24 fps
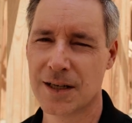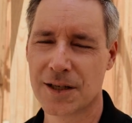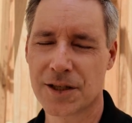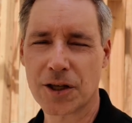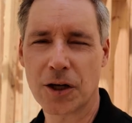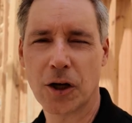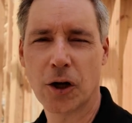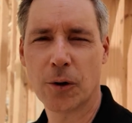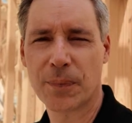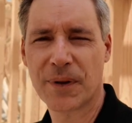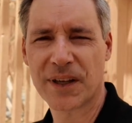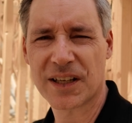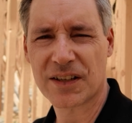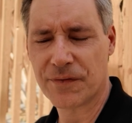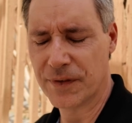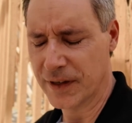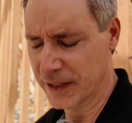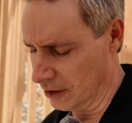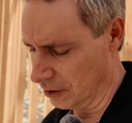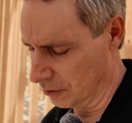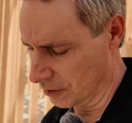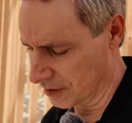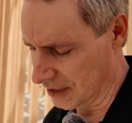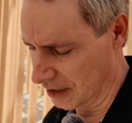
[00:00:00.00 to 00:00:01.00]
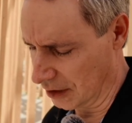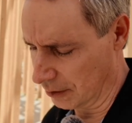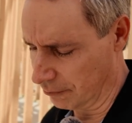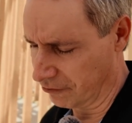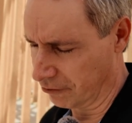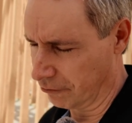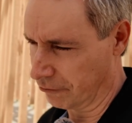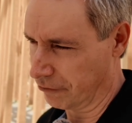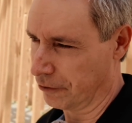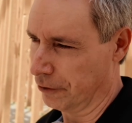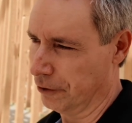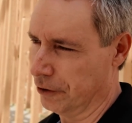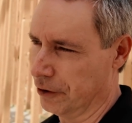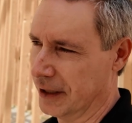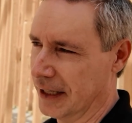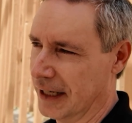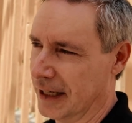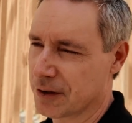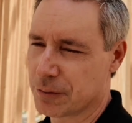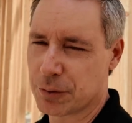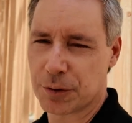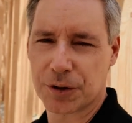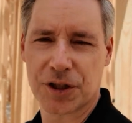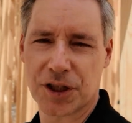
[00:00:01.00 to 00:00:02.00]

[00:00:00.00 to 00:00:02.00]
So I hope this video was helpful for you guys.